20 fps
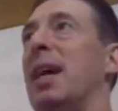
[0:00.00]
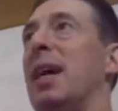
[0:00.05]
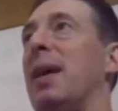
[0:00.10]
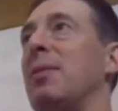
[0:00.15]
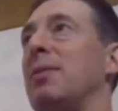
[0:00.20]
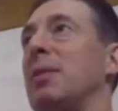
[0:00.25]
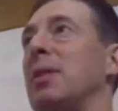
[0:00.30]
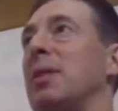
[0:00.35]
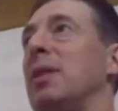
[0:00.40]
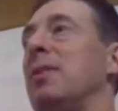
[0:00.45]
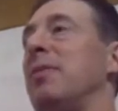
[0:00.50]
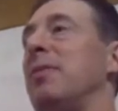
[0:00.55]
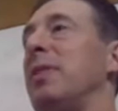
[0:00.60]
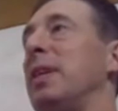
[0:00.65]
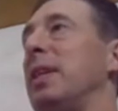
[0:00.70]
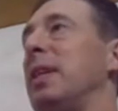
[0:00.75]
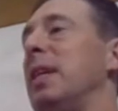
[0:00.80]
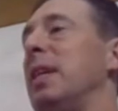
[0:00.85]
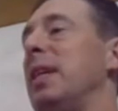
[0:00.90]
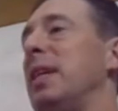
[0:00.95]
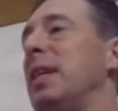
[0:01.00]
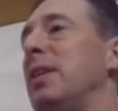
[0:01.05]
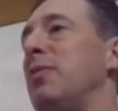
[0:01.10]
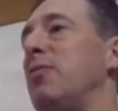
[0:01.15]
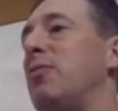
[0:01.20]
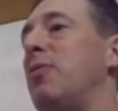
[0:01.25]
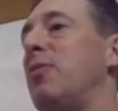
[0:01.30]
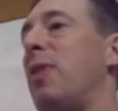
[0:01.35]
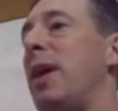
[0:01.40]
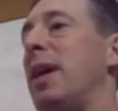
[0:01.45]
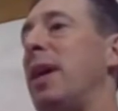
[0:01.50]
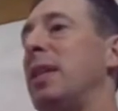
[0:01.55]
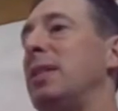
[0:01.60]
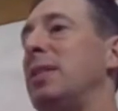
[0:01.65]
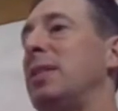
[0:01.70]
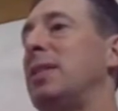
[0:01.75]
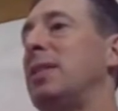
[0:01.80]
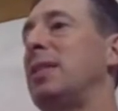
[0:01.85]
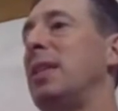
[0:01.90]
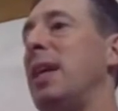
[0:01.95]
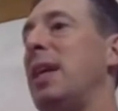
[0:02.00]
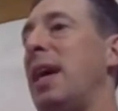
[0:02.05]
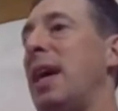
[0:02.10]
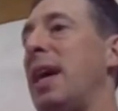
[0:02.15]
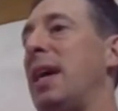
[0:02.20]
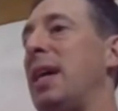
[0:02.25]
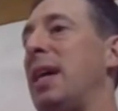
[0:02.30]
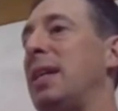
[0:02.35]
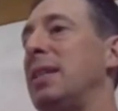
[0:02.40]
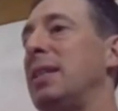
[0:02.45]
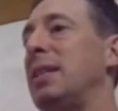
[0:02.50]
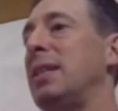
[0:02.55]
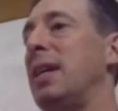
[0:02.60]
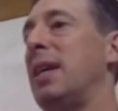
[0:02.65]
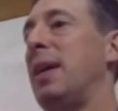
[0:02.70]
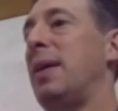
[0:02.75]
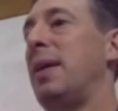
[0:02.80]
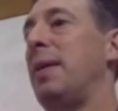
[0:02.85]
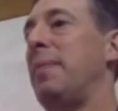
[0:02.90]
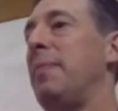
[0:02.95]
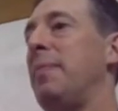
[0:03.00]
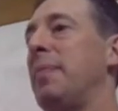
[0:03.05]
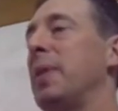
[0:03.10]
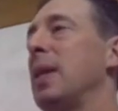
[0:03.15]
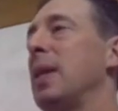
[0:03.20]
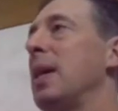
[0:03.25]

I was living in France, and I